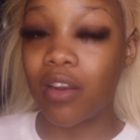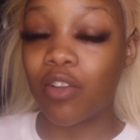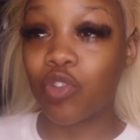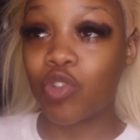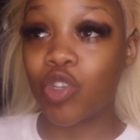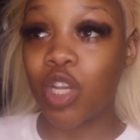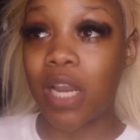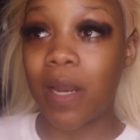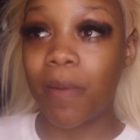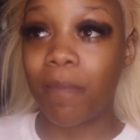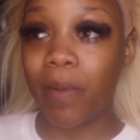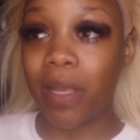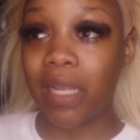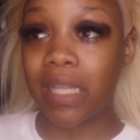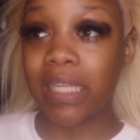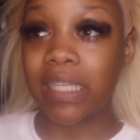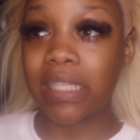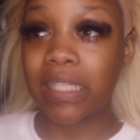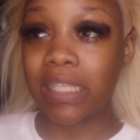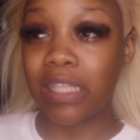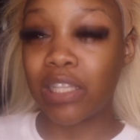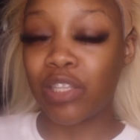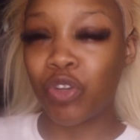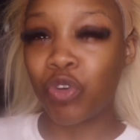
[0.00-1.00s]
of trying to make
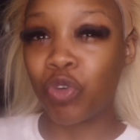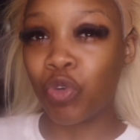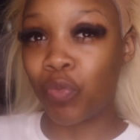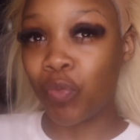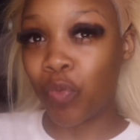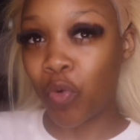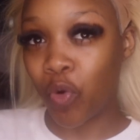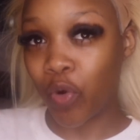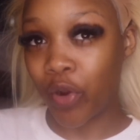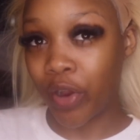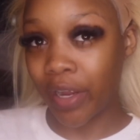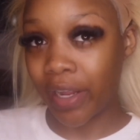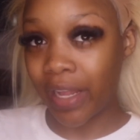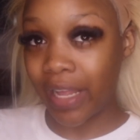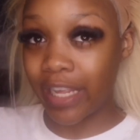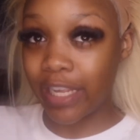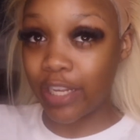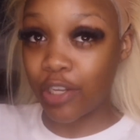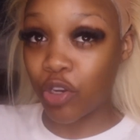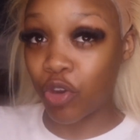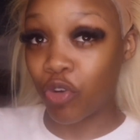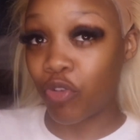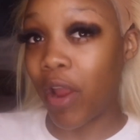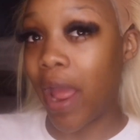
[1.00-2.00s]
this a little more
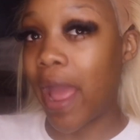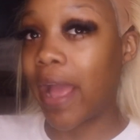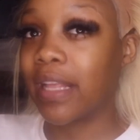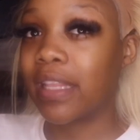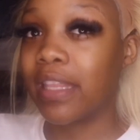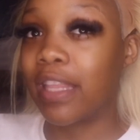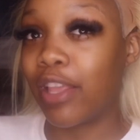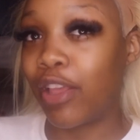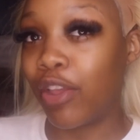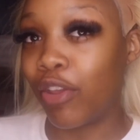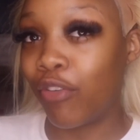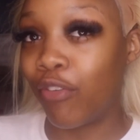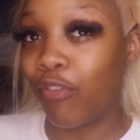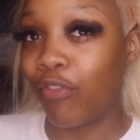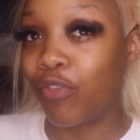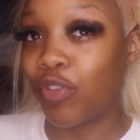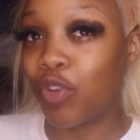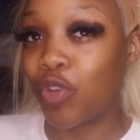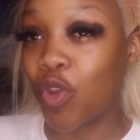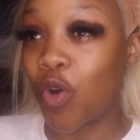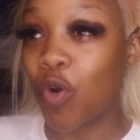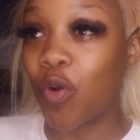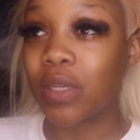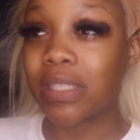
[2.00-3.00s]
interactive,
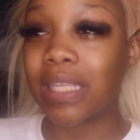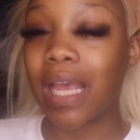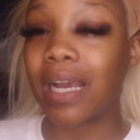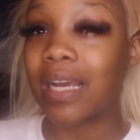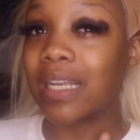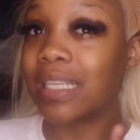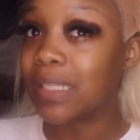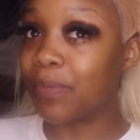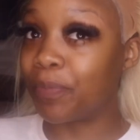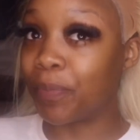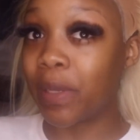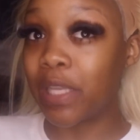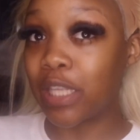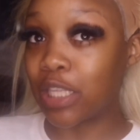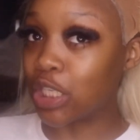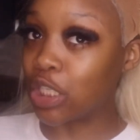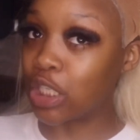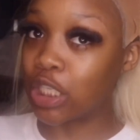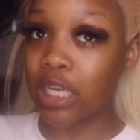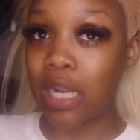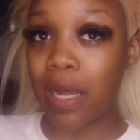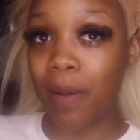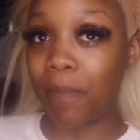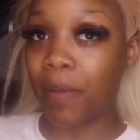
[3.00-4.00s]
you know, because I could speed the
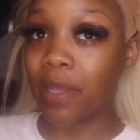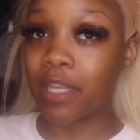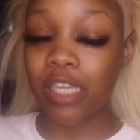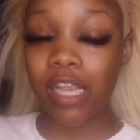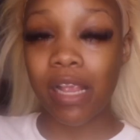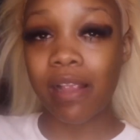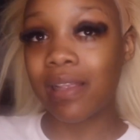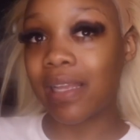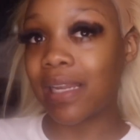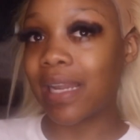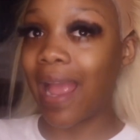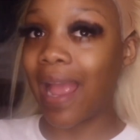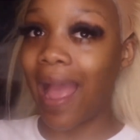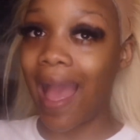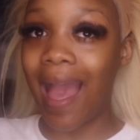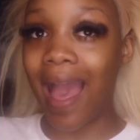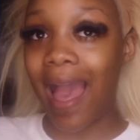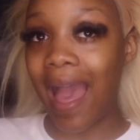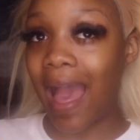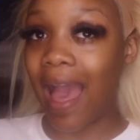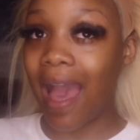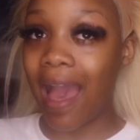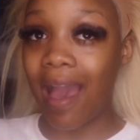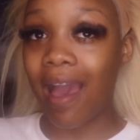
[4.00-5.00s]
shit up and just let it
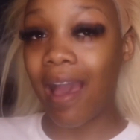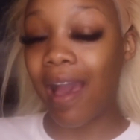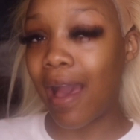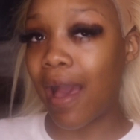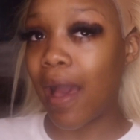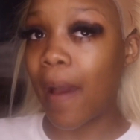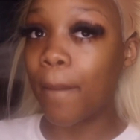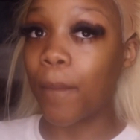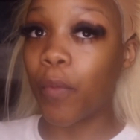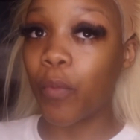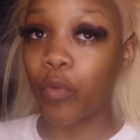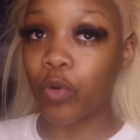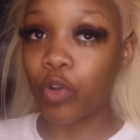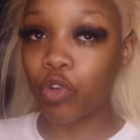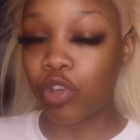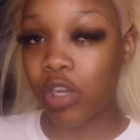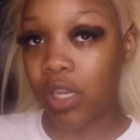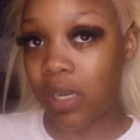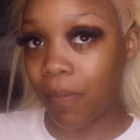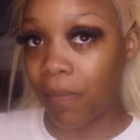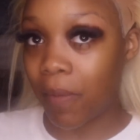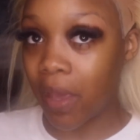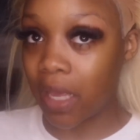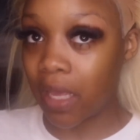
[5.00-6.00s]
but we're trying
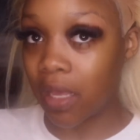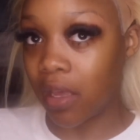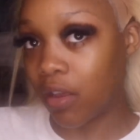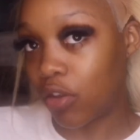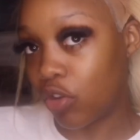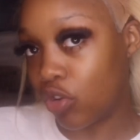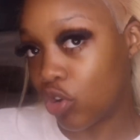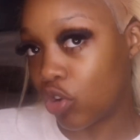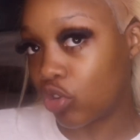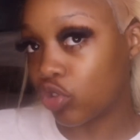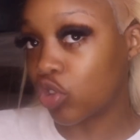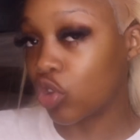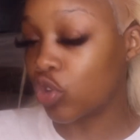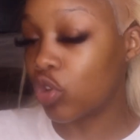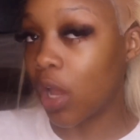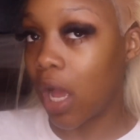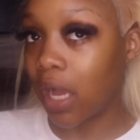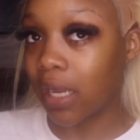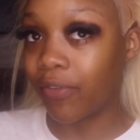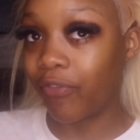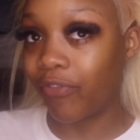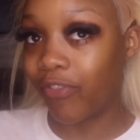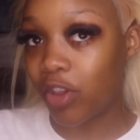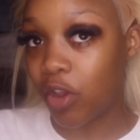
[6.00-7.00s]
to make it, you know, so y'all
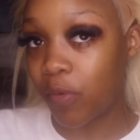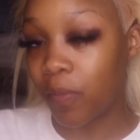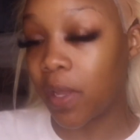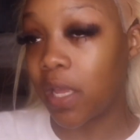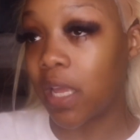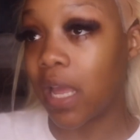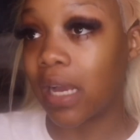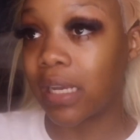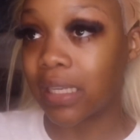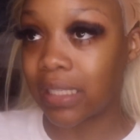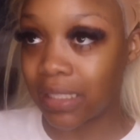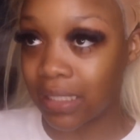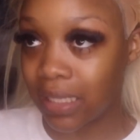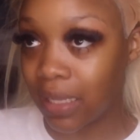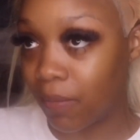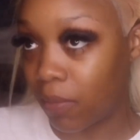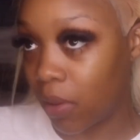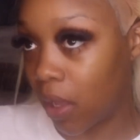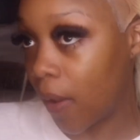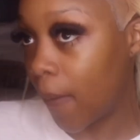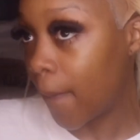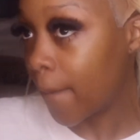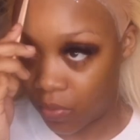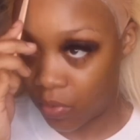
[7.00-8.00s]
can feel me, y'all can see
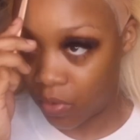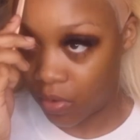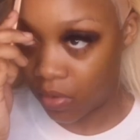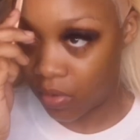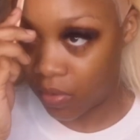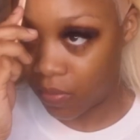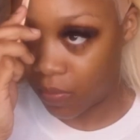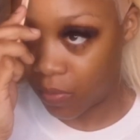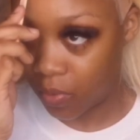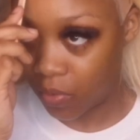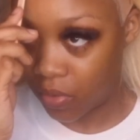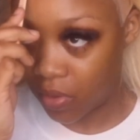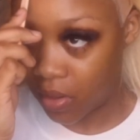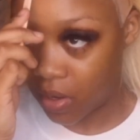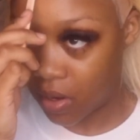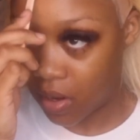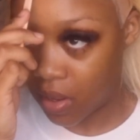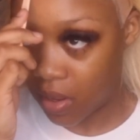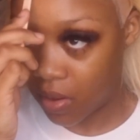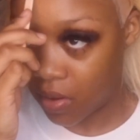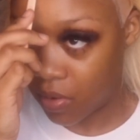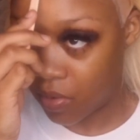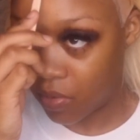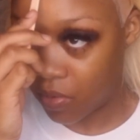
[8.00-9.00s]
me. So we're gonna smooth that
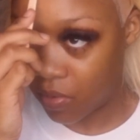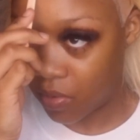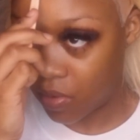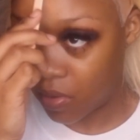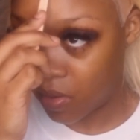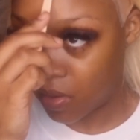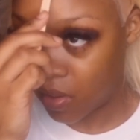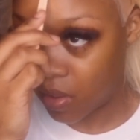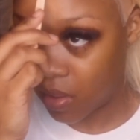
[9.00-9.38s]
out.